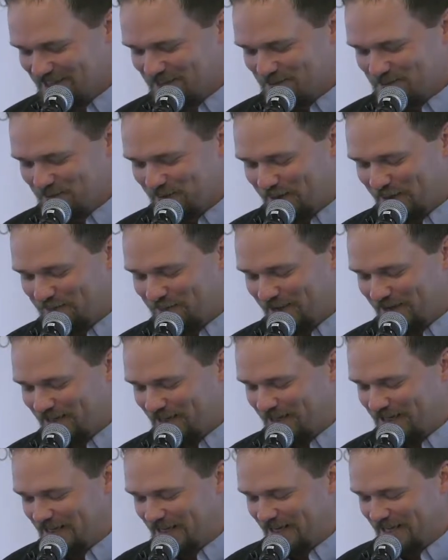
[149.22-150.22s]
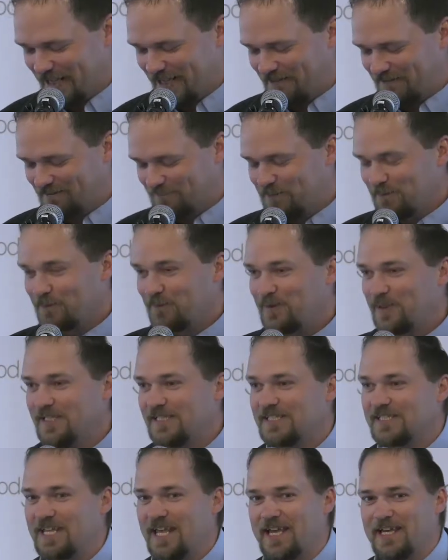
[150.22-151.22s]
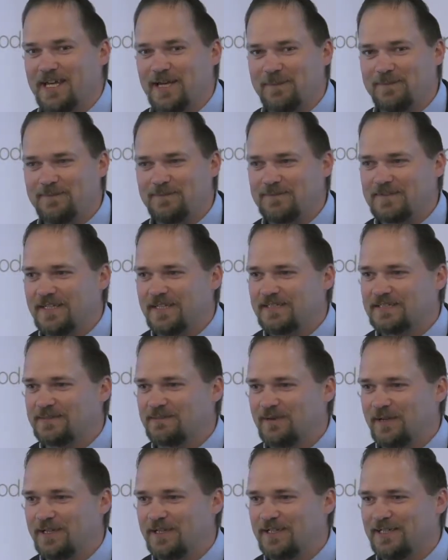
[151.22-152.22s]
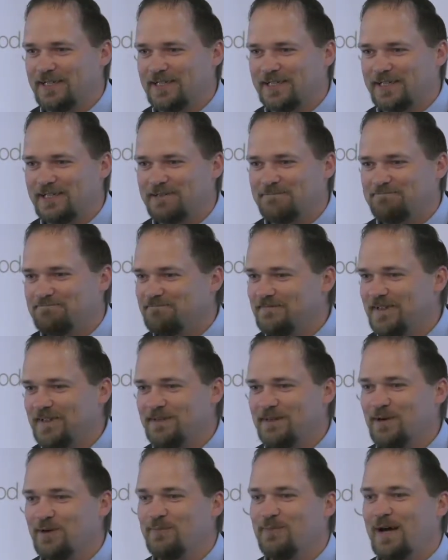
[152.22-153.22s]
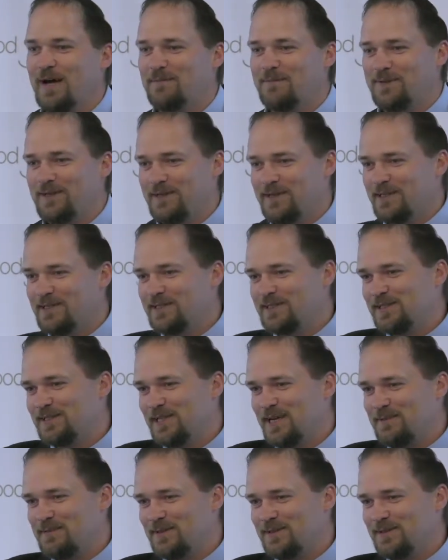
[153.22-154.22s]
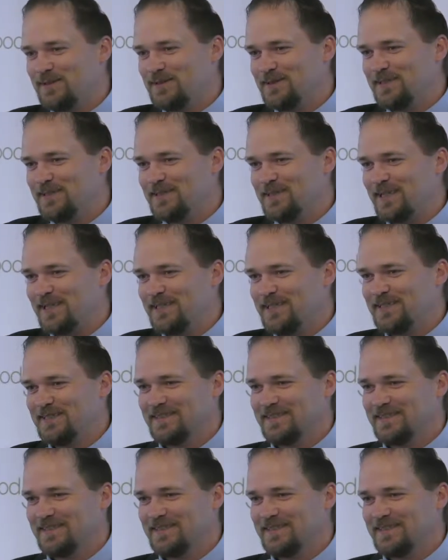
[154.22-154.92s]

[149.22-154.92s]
But if I did, please stand up, take some recognition. There you go, Bob. Here's your opportunity, right?